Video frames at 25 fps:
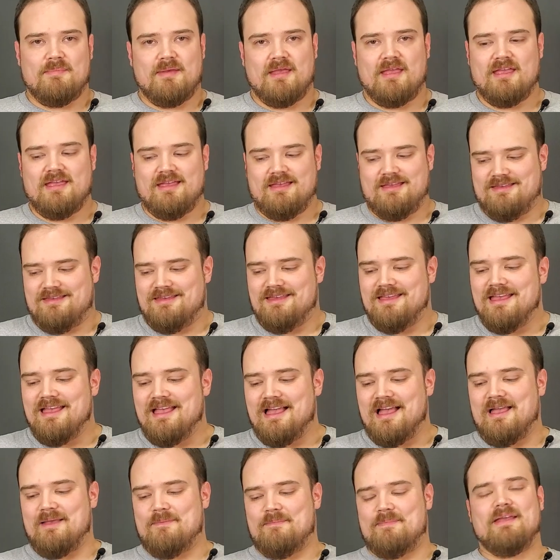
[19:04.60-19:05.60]
pan-
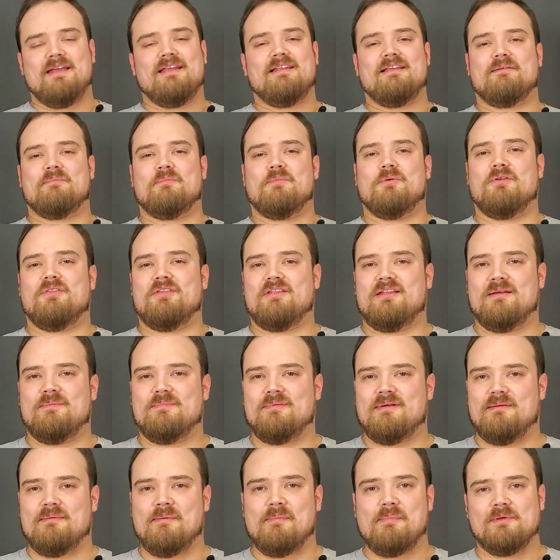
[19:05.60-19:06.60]
I panic more than I
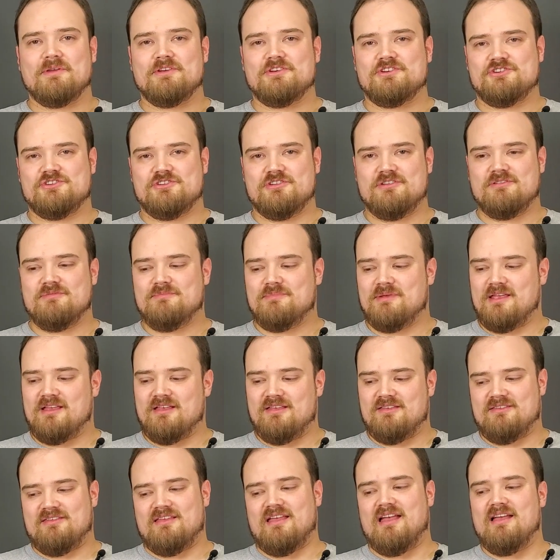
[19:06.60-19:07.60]
probably should
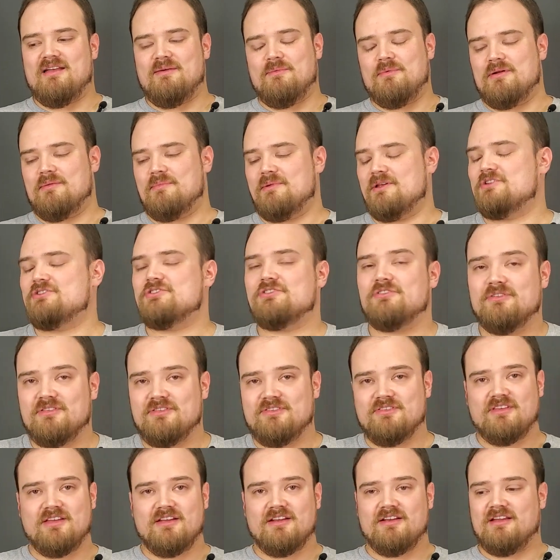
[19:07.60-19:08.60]
because I want to make sure
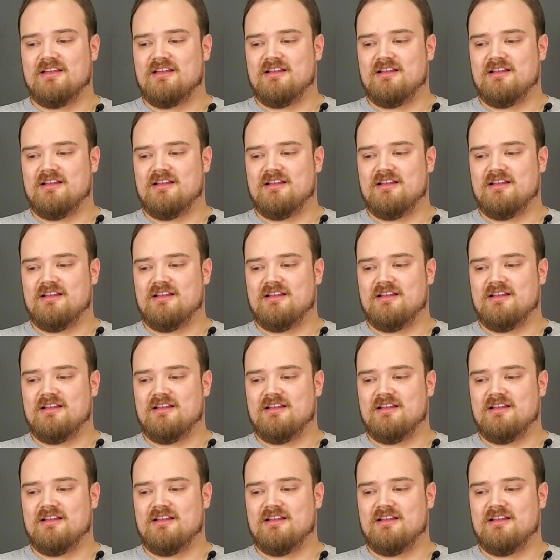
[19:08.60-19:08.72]
it's there,